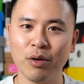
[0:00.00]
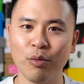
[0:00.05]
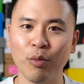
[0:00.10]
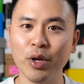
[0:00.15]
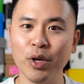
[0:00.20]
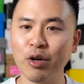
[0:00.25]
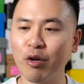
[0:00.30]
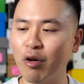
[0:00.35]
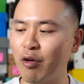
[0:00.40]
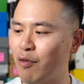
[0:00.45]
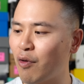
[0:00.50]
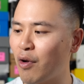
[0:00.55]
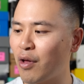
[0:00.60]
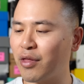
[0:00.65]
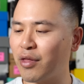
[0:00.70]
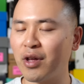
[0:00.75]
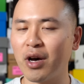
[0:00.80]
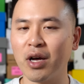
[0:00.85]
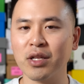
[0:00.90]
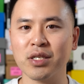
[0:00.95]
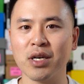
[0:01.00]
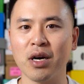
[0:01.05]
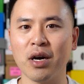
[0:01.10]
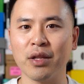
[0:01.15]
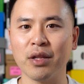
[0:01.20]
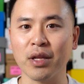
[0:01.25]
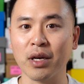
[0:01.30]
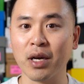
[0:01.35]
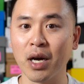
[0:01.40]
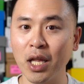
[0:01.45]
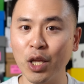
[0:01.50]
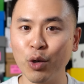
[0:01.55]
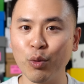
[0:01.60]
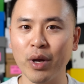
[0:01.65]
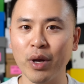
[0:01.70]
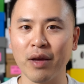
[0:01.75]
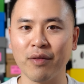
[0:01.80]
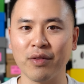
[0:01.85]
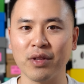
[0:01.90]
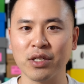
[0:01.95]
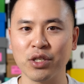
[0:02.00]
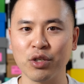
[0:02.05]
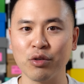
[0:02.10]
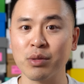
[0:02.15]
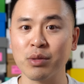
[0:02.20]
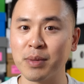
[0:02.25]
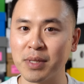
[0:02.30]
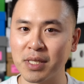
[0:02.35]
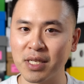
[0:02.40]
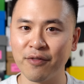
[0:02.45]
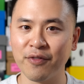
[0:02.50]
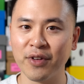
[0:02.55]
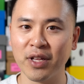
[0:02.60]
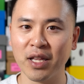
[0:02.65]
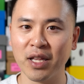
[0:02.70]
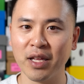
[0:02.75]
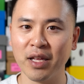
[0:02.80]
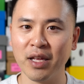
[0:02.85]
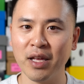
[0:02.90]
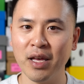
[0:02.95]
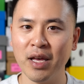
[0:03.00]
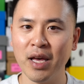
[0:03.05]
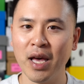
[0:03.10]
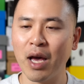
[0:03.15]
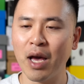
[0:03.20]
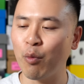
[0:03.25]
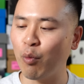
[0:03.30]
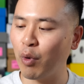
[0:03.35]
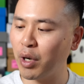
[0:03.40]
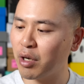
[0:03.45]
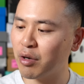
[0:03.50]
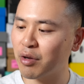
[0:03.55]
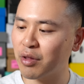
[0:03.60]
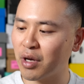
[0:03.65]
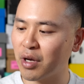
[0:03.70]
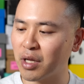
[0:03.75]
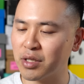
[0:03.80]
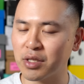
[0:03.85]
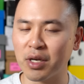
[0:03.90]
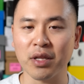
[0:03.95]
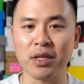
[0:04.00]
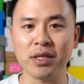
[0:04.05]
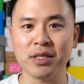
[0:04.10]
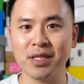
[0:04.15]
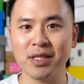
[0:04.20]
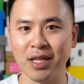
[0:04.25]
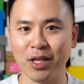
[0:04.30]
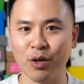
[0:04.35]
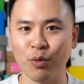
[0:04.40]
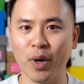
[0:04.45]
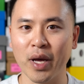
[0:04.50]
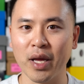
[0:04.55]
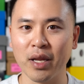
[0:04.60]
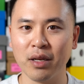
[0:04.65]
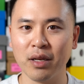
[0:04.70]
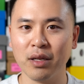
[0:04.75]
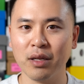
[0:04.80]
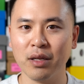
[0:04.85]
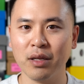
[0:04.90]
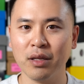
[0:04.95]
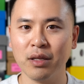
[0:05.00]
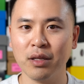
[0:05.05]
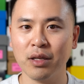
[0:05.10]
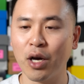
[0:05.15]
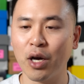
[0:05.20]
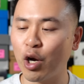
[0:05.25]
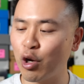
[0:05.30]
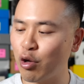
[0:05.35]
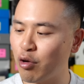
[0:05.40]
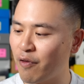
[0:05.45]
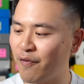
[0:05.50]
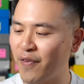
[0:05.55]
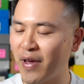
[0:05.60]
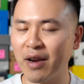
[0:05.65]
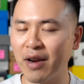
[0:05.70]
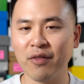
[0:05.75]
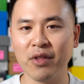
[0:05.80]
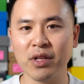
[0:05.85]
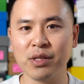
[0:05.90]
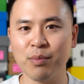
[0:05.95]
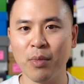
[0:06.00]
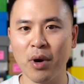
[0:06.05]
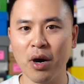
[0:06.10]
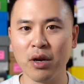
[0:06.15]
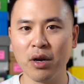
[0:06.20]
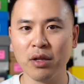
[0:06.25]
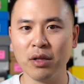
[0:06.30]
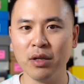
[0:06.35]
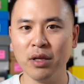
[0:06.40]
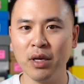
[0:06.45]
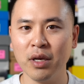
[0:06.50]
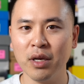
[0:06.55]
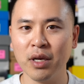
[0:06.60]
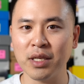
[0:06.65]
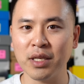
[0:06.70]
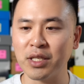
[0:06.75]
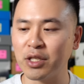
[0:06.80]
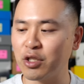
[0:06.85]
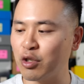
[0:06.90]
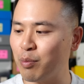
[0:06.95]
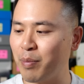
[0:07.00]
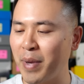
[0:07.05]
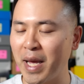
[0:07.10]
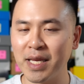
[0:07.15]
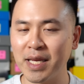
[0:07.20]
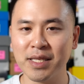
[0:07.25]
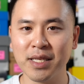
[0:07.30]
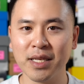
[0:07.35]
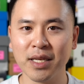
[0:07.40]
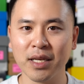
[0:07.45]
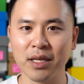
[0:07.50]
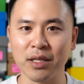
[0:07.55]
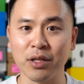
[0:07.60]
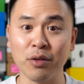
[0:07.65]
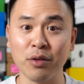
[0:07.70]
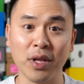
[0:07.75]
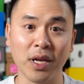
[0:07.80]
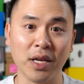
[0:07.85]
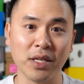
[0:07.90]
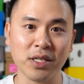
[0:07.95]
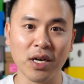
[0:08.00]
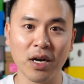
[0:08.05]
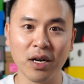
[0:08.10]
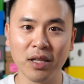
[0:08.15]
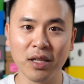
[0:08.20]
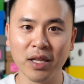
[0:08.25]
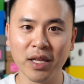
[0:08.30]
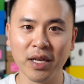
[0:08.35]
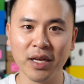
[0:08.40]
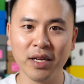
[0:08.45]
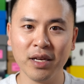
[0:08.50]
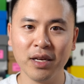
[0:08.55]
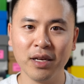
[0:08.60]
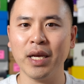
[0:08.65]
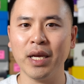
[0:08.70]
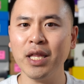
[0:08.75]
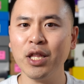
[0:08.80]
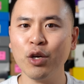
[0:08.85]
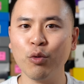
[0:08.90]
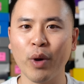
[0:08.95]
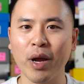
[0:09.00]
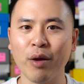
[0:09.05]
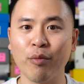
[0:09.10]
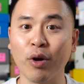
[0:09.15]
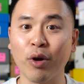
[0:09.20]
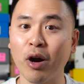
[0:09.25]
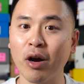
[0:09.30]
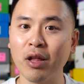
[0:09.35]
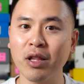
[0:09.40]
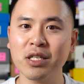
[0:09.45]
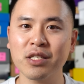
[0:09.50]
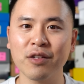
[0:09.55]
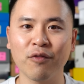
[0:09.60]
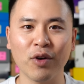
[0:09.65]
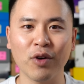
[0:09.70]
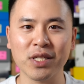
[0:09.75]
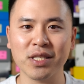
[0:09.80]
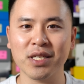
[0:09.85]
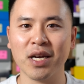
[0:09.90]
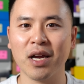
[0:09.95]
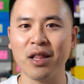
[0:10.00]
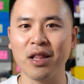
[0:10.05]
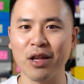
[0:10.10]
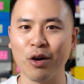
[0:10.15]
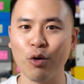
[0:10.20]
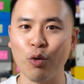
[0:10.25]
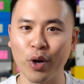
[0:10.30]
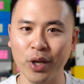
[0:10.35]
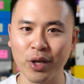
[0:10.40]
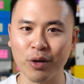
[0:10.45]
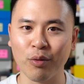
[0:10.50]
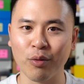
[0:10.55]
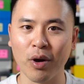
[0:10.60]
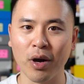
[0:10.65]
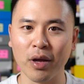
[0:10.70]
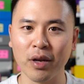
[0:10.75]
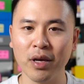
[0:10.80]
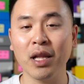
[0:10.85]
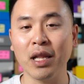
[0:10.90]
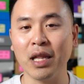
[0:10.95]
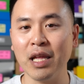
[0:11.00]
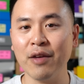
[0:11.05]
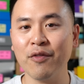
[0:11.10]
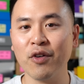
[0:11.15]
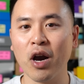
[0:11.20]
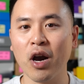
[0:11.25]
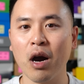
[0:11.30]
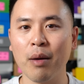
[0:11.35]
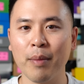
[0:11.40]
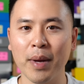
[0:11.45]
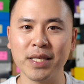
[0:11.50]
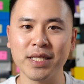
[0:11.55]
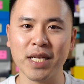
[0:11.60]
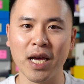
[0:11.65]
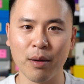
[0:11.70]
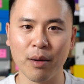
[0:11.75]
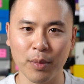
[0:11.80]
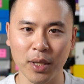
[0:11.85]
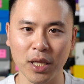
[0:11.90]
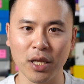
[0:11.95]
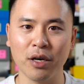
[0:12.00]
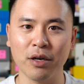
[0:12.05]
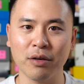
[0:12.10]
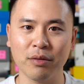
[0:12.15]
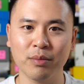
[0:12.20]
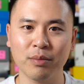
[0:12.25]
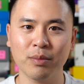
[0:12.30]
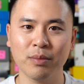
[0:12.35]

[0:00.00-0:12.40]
What are your overall thoughts on the colorway of the shoe specifically, and what are your thoughts on the silhouette? Are you a fan of this model? Is it too basic? Do you think it's ugly? Either way, regardless of what side of the coin you're on, leave a comment down below.